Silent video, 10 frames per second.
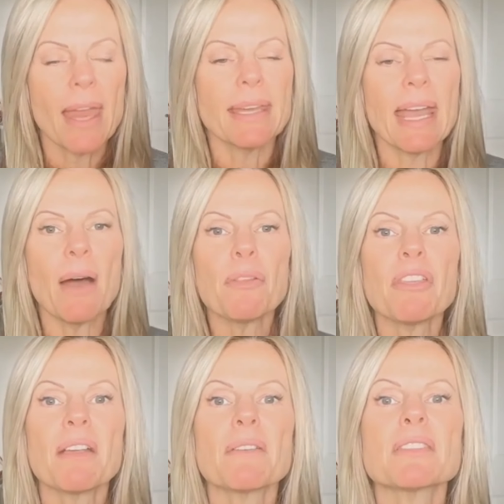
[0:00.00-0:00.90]
Now
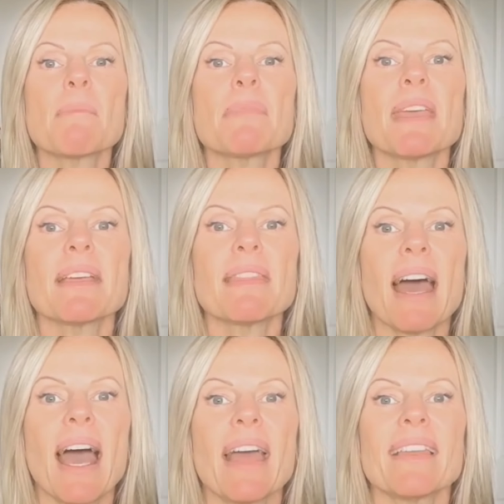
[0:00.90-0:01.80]
think of something
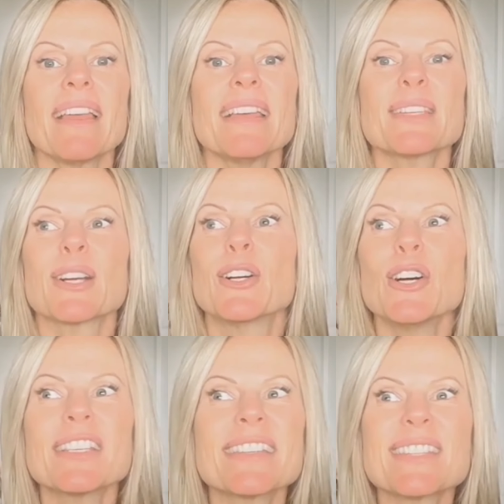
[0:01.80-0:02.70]
that is a
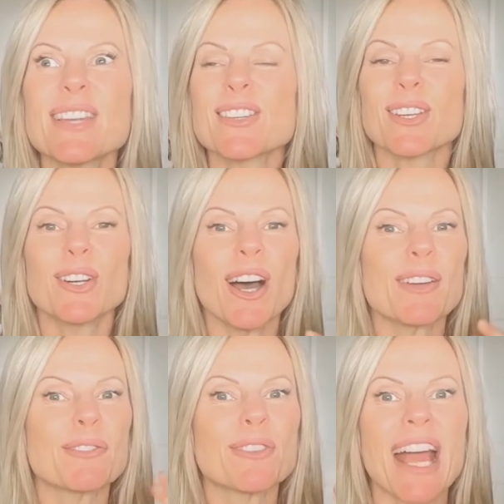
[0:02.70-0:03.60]
good decision
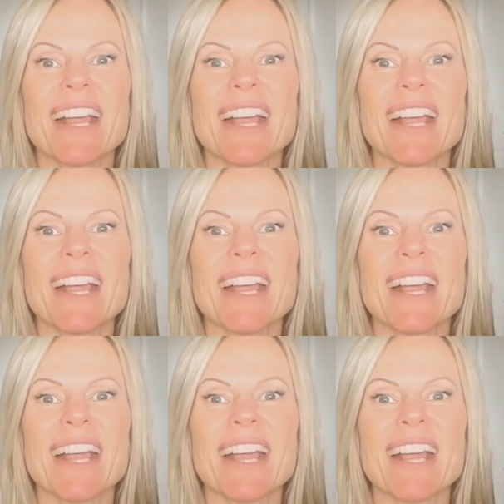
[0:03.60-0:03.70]
gone right,